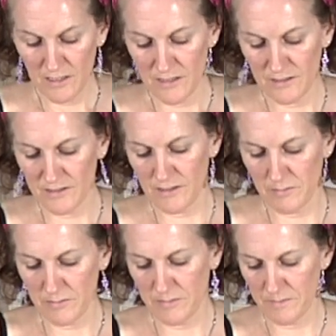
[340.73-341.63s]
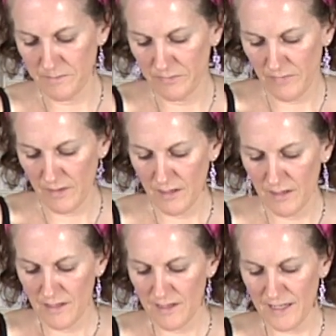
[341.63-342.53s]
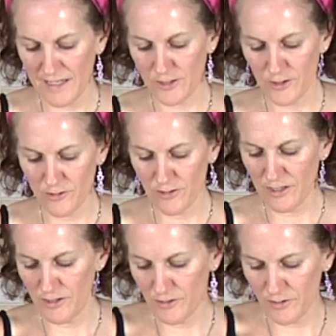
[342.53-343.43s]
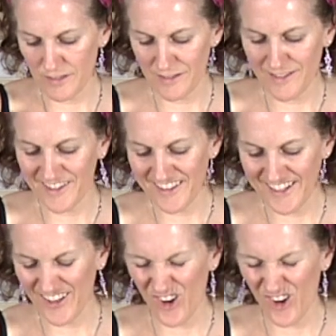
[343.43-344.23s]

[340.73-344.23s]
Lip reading: and some extra nutrition in there.